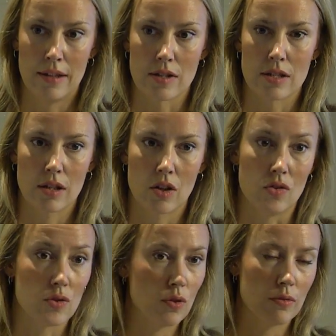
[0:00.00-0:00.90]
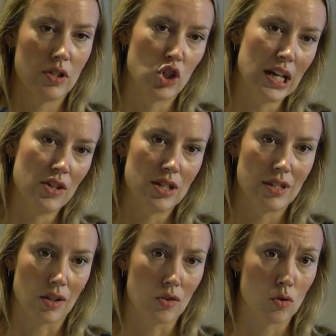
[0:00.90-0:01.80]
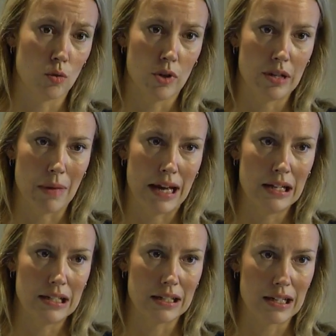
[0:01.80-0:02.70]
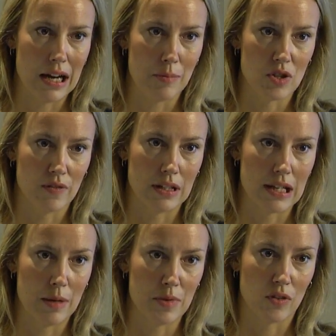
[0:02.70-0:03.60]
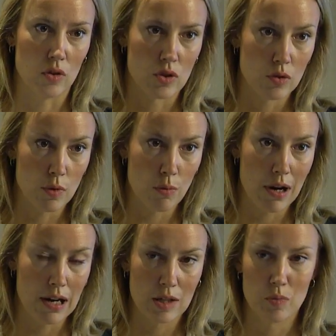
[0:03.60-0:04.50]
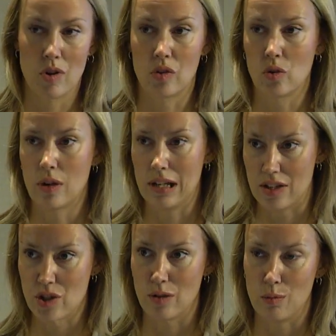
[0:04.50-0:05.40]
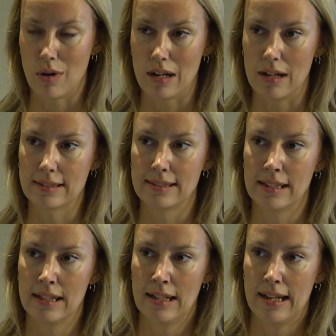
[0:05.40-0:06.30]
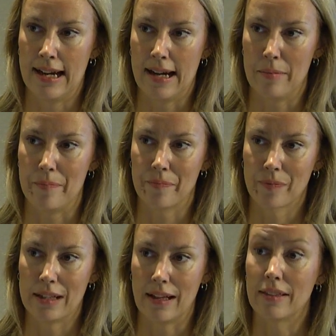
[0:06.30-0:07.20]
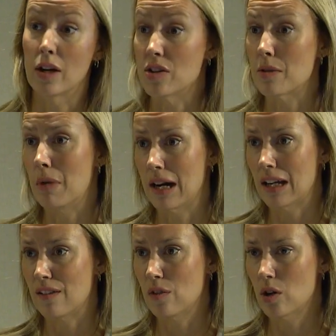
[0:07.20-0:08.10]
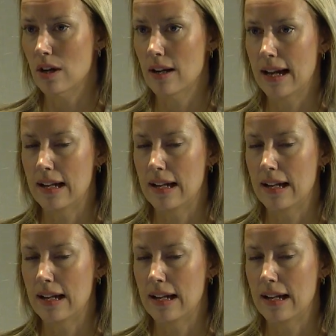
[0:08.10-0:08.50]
There's changes in consumer demand in the types of consumer products, but also industrial products that there is a market for,